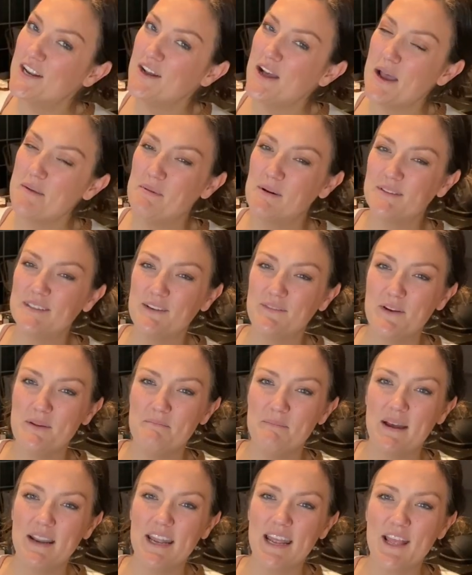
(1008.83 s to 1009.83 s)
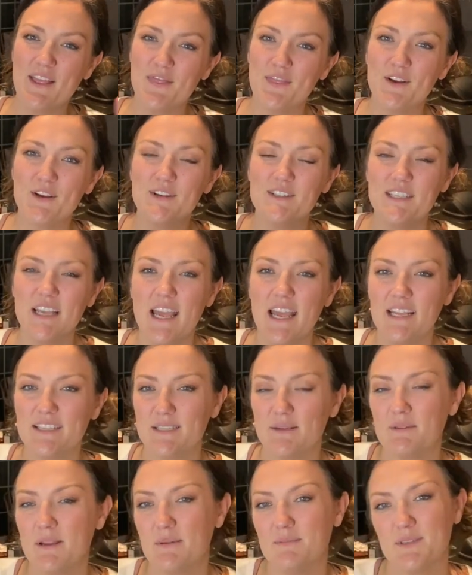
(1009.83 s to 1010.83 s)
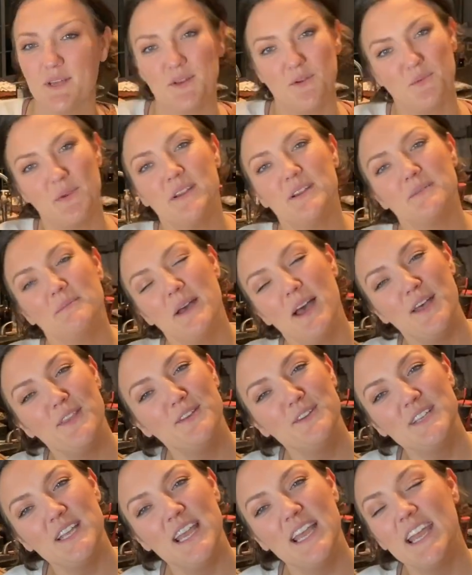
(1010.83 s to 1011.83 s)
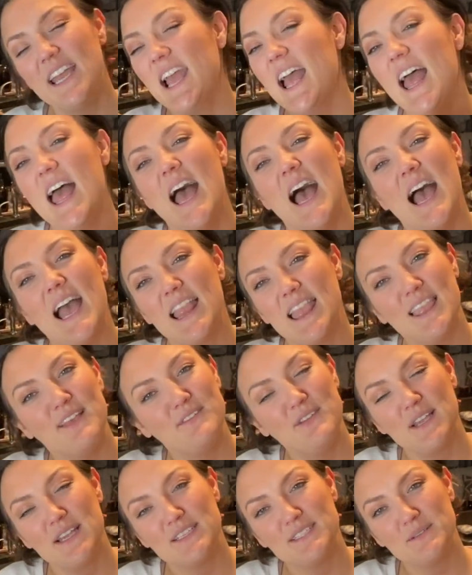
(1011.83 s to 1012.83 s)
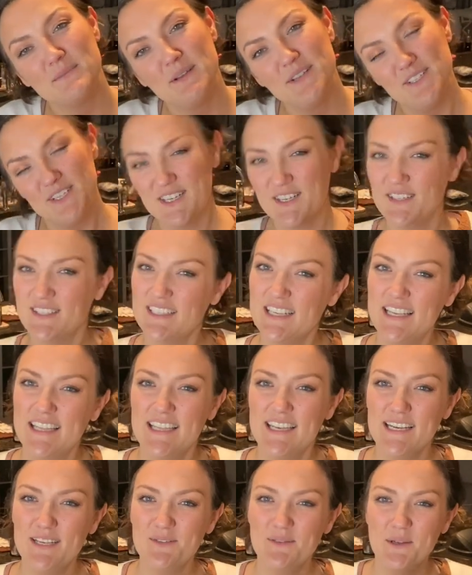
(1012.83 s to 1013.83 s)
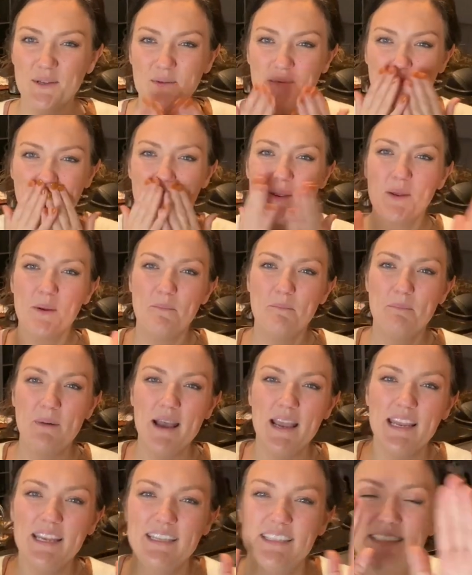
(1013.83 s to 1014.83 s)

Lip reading: I post every Monday and Thursday, and sometimes on a random other day. I love you guys so much, and I'll see you in the next one. Bye.